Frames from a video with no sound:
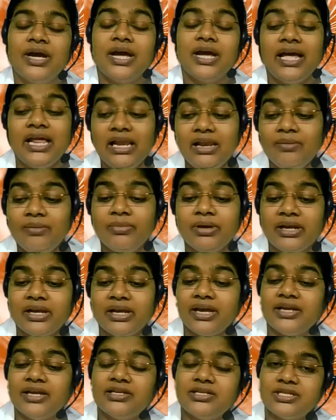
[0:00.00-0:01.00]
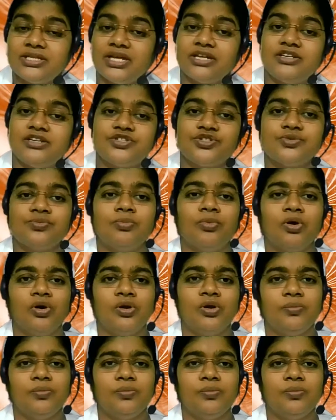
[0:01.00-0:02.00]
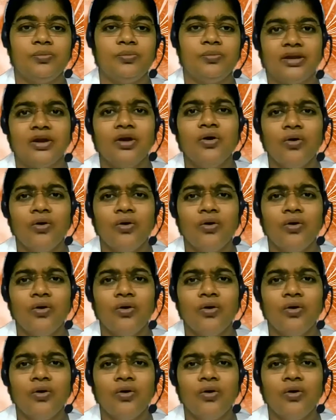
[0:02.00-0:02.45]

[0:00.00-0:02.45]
eliminate that a small pain,